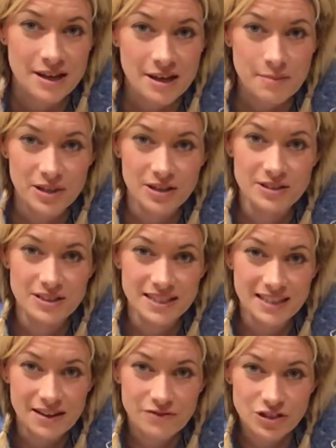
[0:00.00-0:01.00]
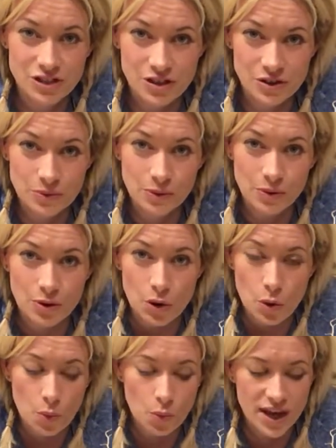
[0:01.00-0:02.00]
Because this afternoon,
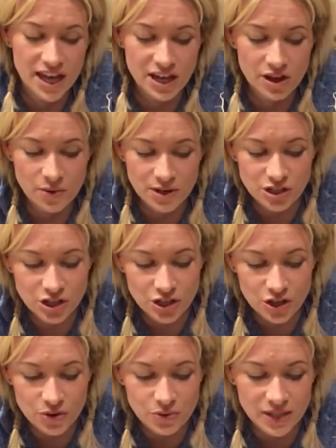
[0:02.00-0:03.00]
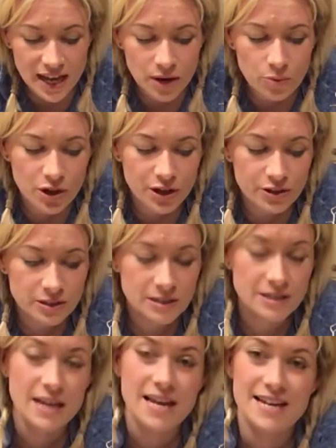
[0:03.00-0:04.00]
we're going to use our
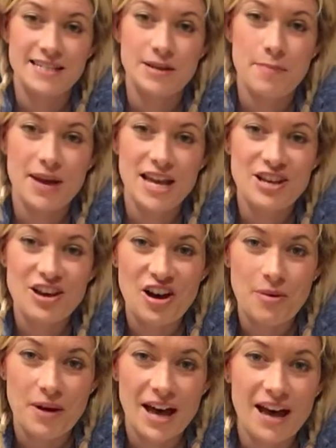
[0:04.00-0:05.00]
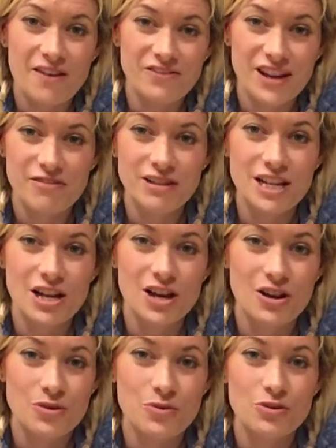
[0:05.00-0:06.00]
worlds to make up our very
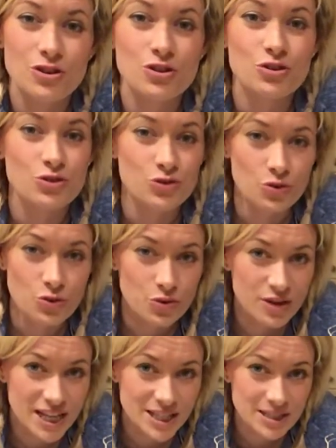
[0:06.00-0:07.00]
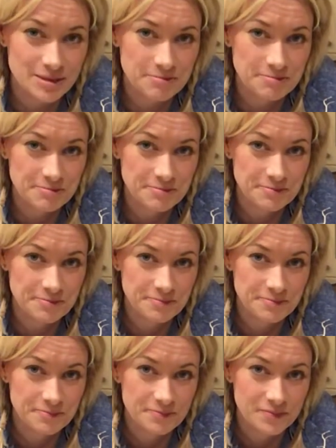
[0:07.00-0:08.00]
own stories.
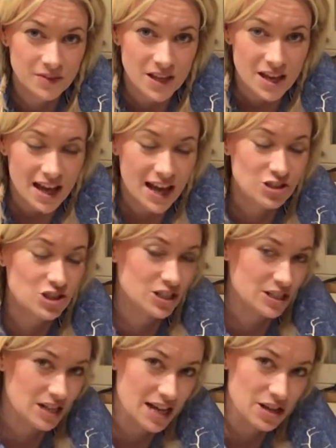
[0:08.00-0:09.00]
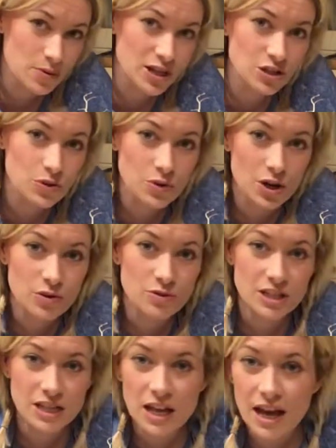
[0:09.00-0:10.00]
And just like when you go to
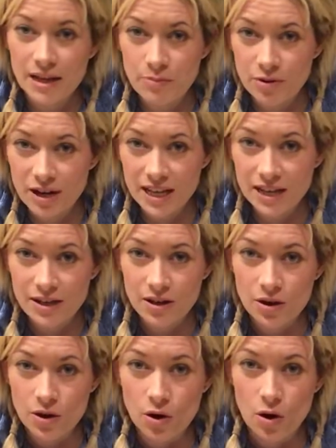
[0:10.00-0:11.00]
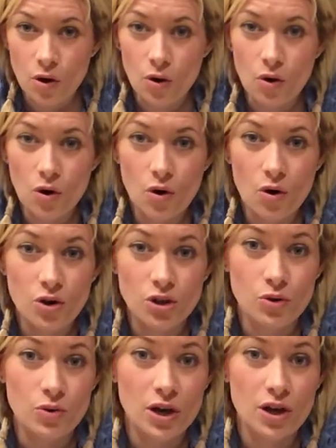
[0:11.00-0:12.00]
the library or
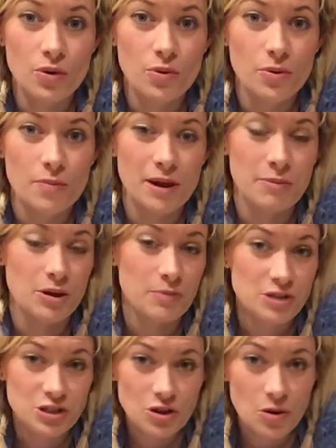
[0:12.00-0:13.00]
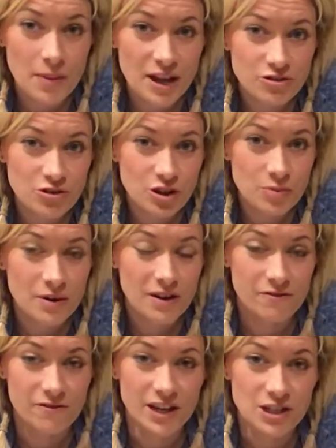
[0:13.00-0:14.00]
you go maybe up into your bedroom
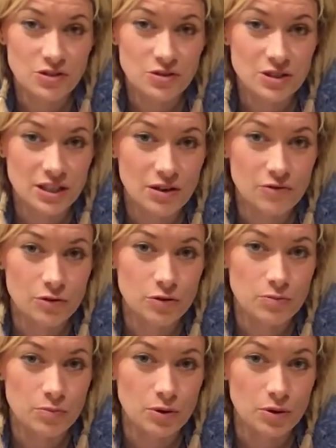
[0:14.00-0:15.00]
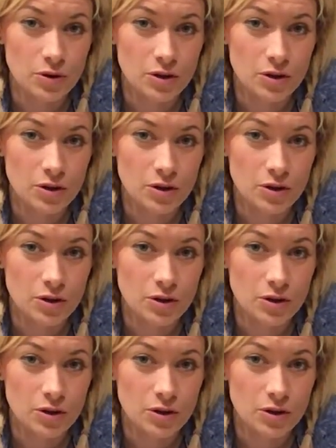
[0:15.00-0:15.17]
and find yourself a good book,